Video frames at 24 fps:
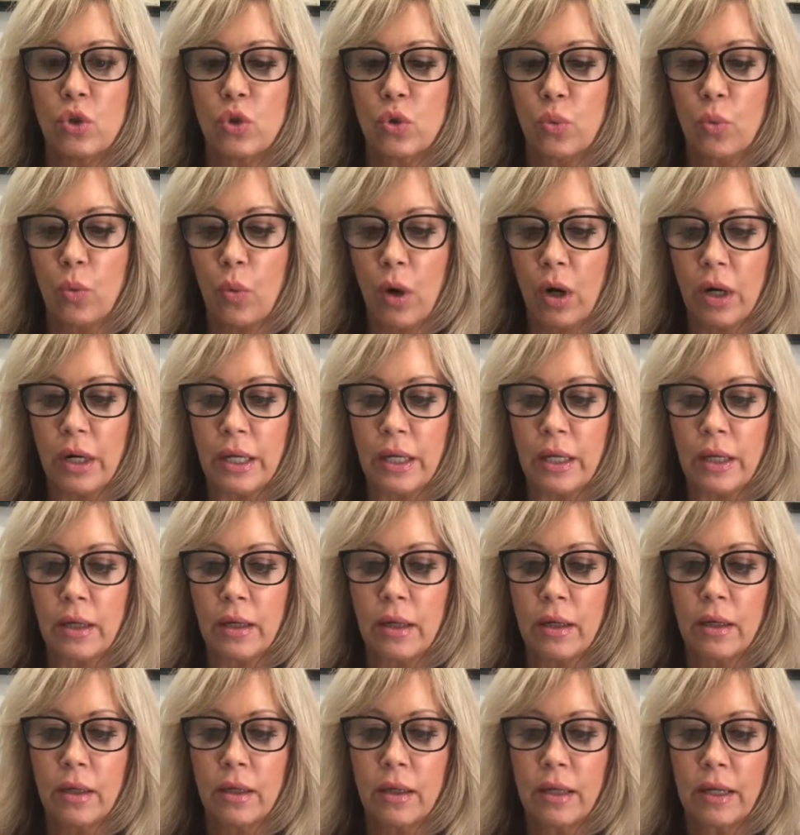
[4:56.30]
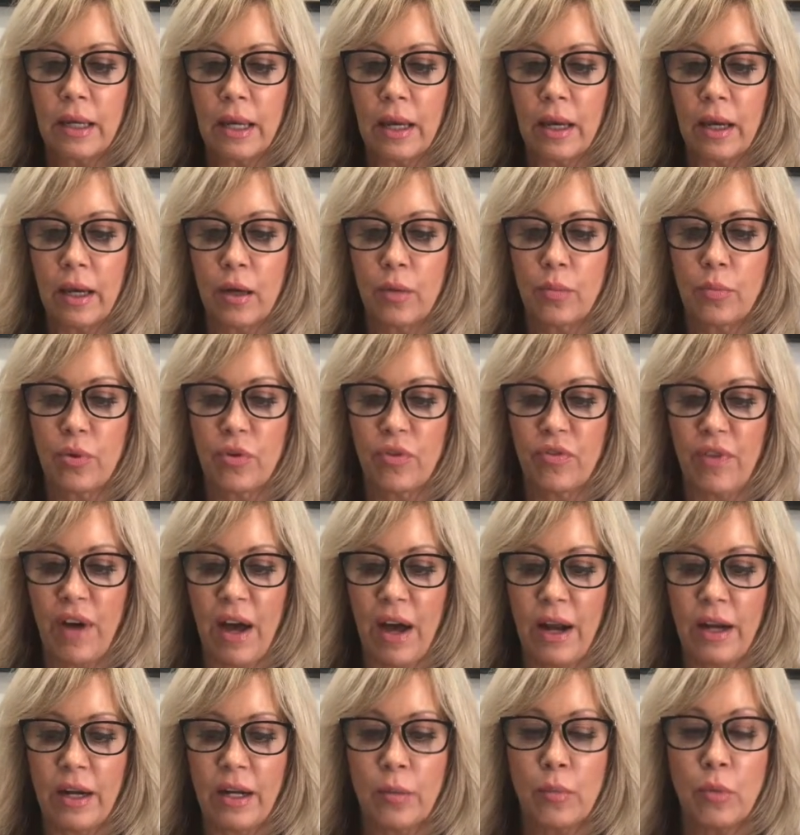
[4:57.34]
20 can
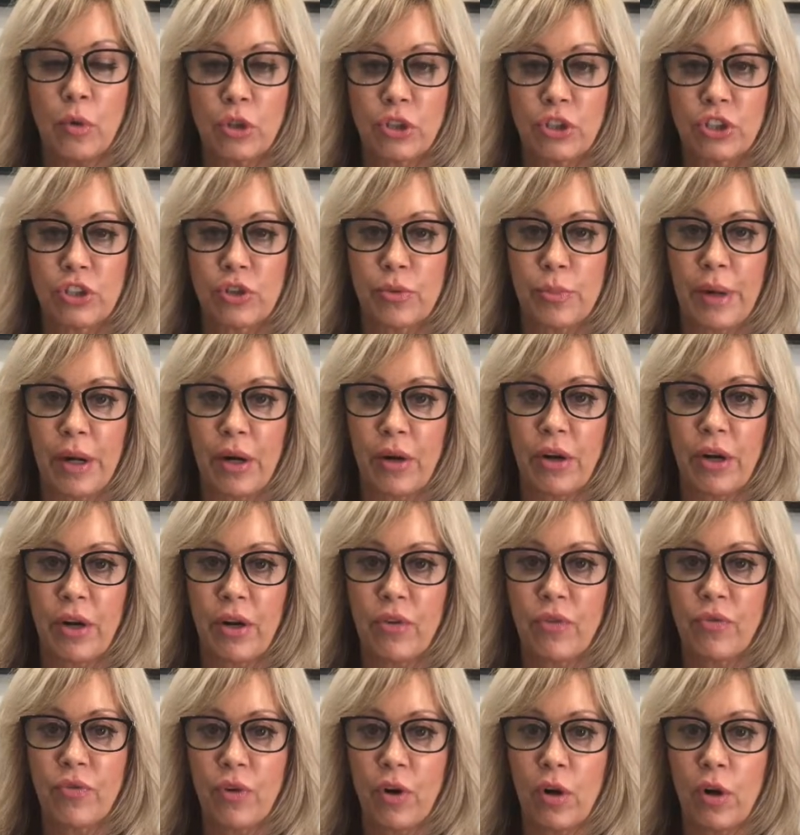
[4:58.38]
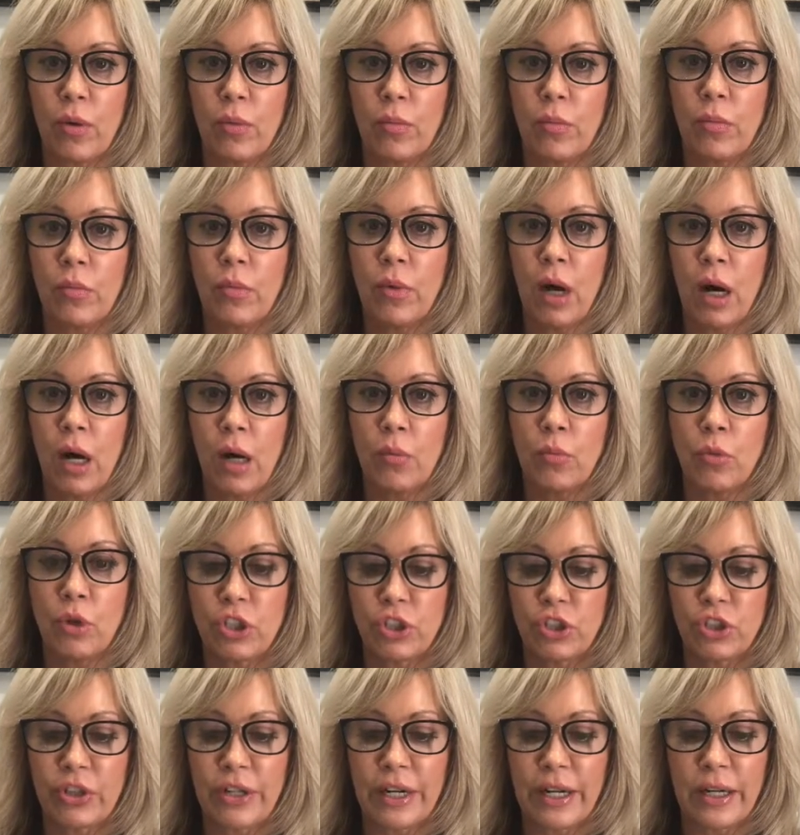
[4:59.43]
provide a moisture barrier from
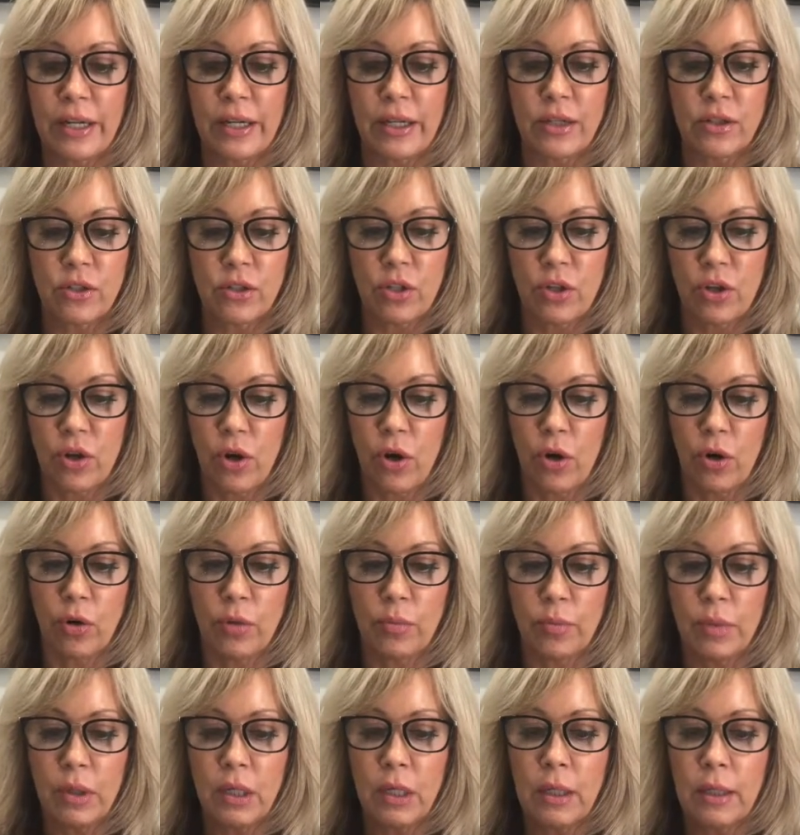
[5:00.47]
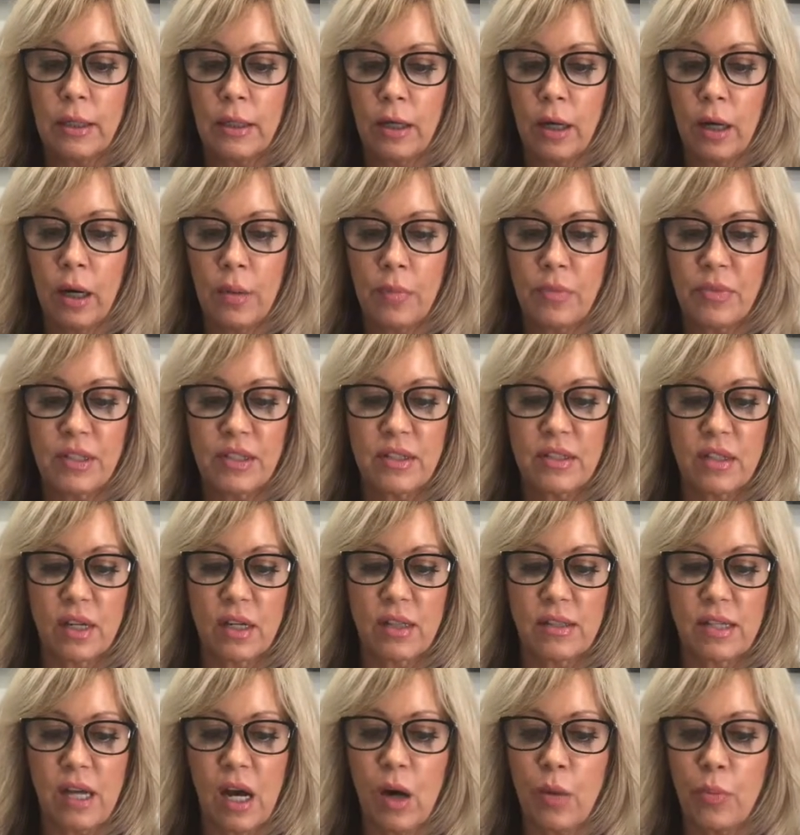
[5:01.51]
moisture getting into the home. This
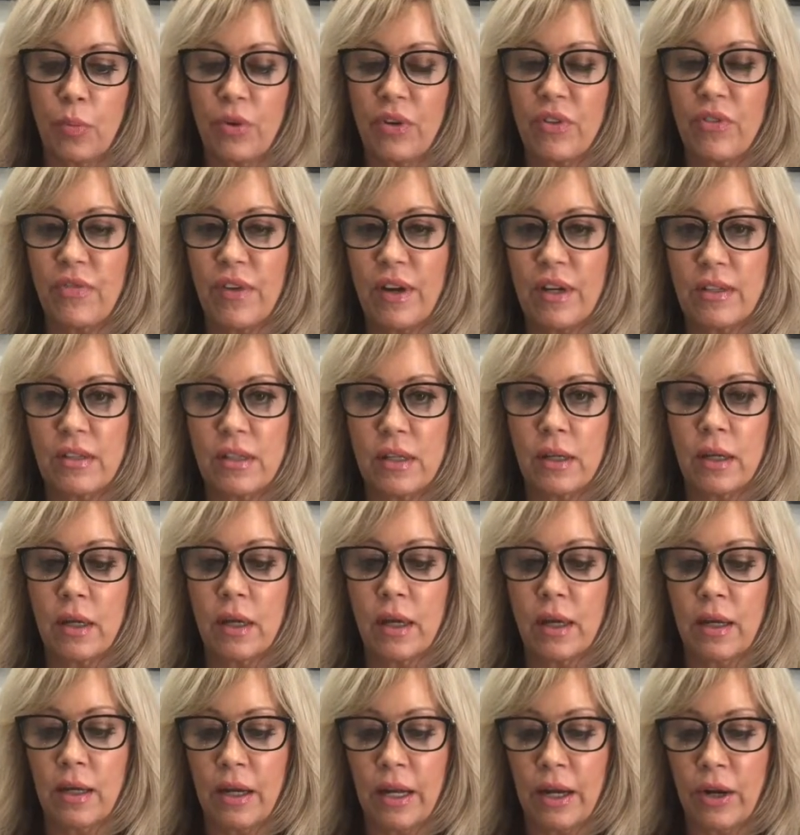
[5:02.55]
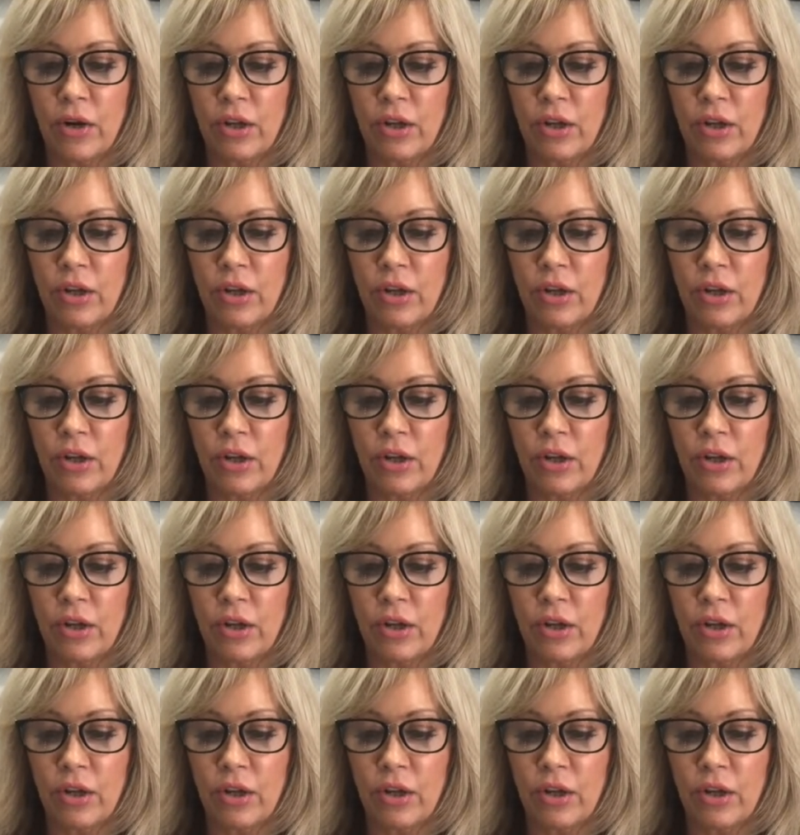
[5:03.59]
does help with venting and air